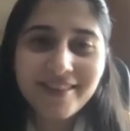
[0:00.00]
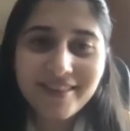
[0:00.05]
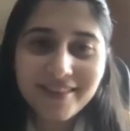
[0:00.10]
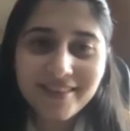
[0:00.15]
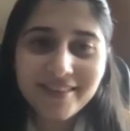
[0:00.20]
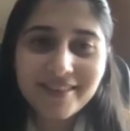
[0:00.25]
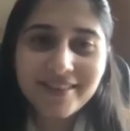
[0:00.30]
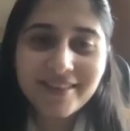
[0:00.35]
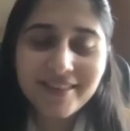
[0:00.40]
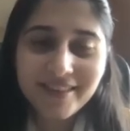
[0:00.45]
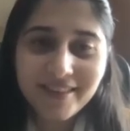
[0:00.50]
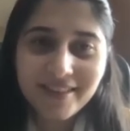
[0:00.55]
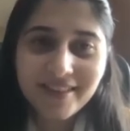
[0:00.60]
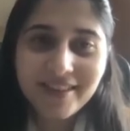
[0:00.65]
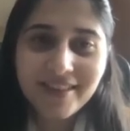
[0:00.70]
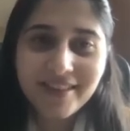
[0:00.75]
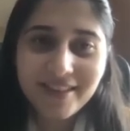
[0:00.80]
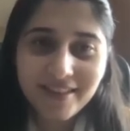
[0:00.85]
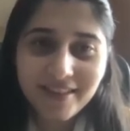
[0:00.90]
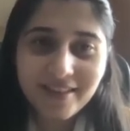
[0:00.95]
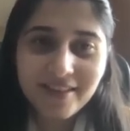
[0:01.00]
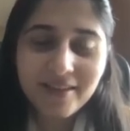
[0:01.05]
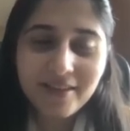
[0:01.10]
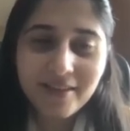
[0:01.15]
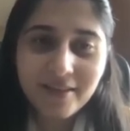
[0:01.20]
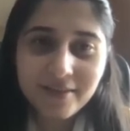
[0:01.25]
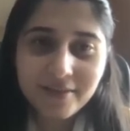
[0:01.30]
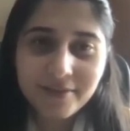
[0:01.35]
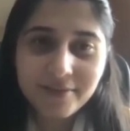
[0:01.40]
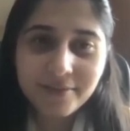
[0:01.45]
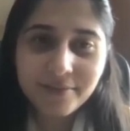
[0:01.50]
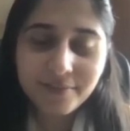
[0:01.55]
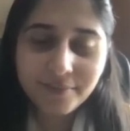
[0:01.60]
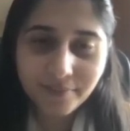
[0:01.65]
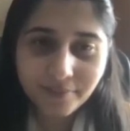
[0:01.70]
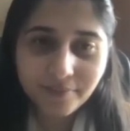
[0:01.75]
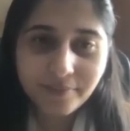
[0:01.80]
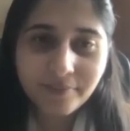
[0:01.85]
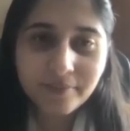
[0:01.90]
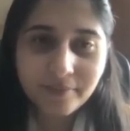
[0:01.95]

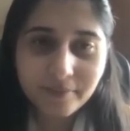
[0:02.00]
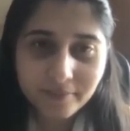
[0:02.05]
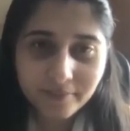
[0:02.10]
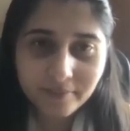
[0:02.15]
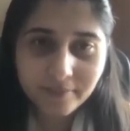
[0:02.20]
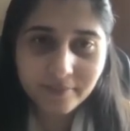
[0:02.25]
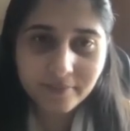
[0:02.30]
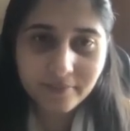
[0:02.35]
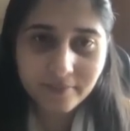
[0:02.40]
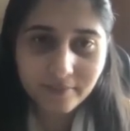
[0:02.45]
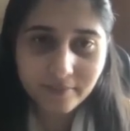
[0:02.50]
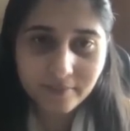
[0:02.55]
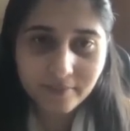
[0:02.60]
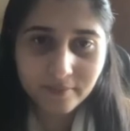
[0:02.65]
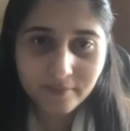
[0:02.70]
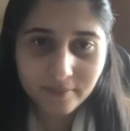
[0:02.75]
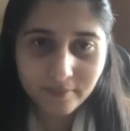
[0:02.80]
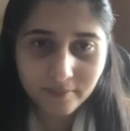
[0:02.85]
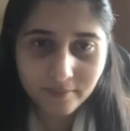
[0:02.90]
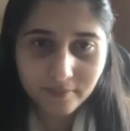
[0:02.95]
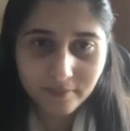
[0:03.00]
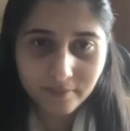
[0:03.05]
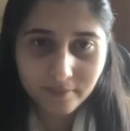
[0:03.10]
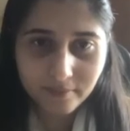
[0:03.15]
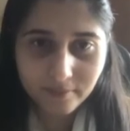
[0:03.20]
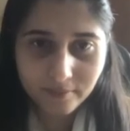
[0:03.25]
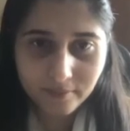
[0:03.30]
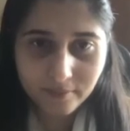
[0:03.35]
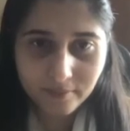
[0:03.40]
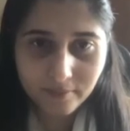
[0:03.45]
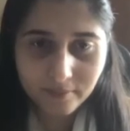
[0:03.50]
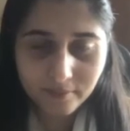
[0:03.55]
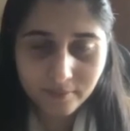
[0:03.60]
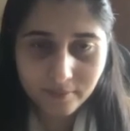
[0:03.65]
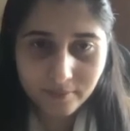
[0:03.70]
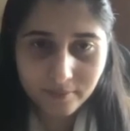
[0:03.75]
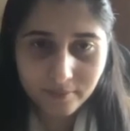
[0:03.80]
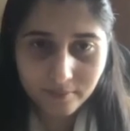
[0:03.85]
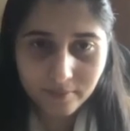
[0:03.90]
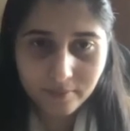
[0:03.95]

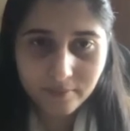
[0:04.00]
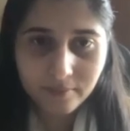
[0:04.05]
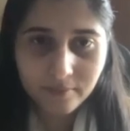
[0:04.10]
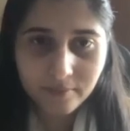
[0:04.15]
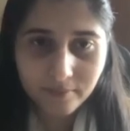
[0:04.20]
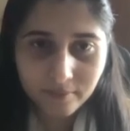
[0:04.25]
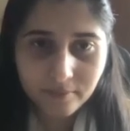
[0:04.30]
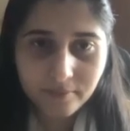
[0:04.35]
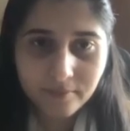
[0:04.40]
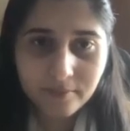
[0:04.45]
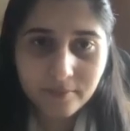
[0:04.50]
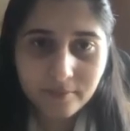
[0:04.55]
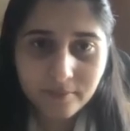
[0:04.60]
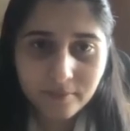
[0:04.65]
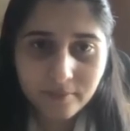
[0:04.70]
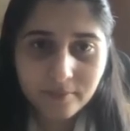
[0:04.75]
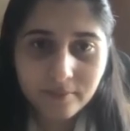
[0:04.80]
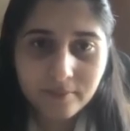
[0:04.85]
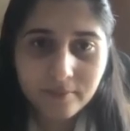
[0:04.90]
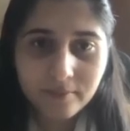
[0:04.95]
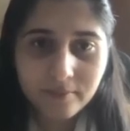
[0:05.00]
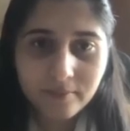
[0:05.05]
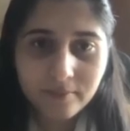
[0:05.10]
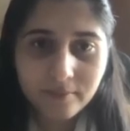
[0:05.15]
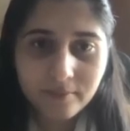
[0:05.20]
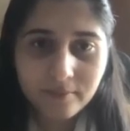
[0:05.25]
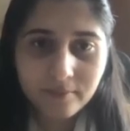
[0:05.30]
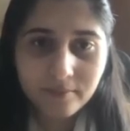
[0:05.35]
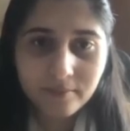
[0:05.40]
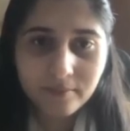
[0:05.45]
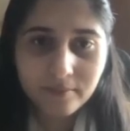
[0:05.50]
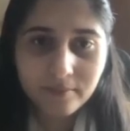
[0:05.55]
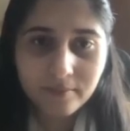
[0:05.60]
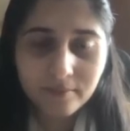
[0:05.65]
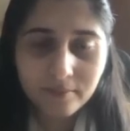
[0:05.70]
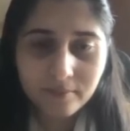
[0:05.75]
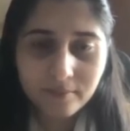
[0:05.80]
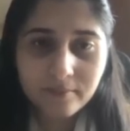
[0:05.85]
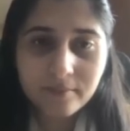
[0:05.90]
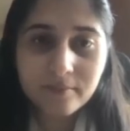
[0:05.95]

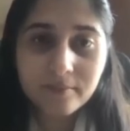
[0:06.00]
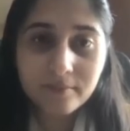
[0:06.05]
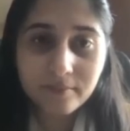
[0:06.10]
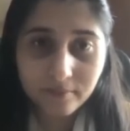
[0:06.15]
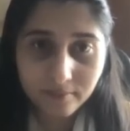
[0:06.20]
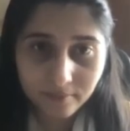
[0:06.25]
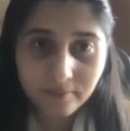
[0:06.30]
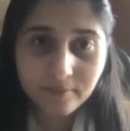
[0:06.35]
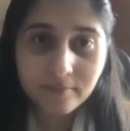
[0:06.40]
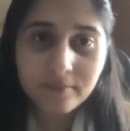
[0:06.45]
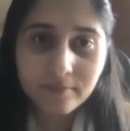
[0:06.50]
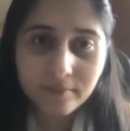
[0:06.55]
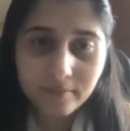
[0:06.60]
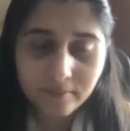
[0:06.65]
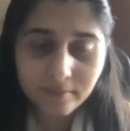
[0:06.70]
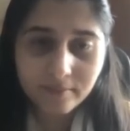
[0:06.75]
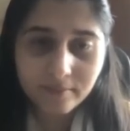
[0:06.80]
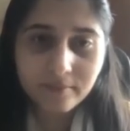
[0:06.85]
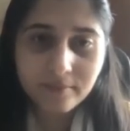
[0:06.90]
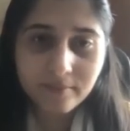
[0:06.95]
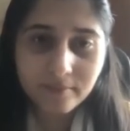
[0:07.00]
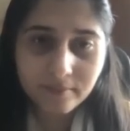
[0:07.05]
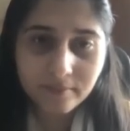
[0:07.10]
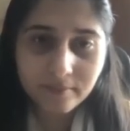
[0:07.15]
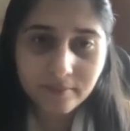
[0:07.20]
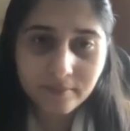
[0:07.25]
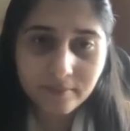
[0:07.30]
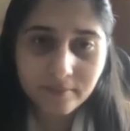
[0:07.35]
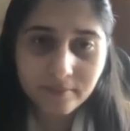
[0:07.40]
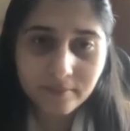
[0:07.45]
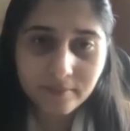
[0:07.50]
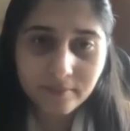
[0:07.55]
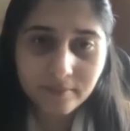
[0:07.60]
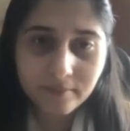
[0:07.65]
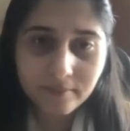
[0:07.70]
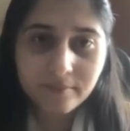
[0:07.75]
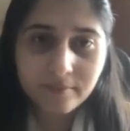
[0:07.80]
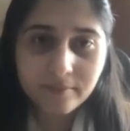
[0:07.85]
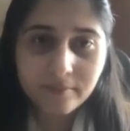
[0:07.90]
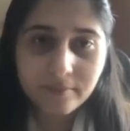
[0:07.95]
This person isn't speaking.